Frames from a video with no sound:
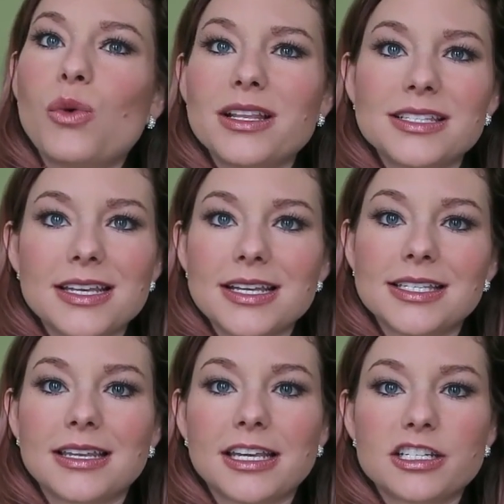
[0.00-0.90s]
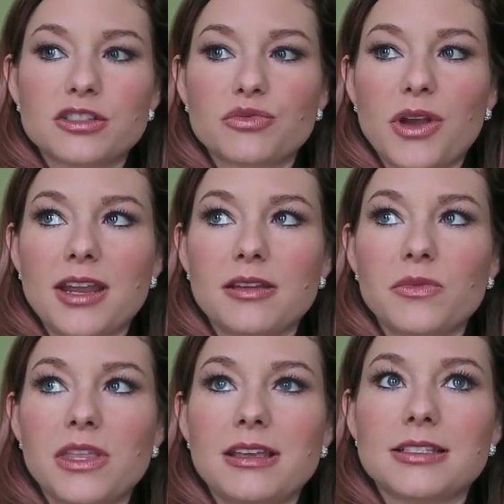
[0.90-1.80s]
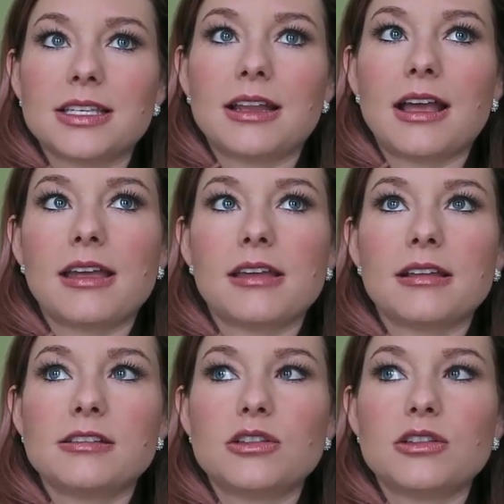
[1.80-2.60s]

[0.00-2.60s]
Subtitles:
onesies and like just random things that I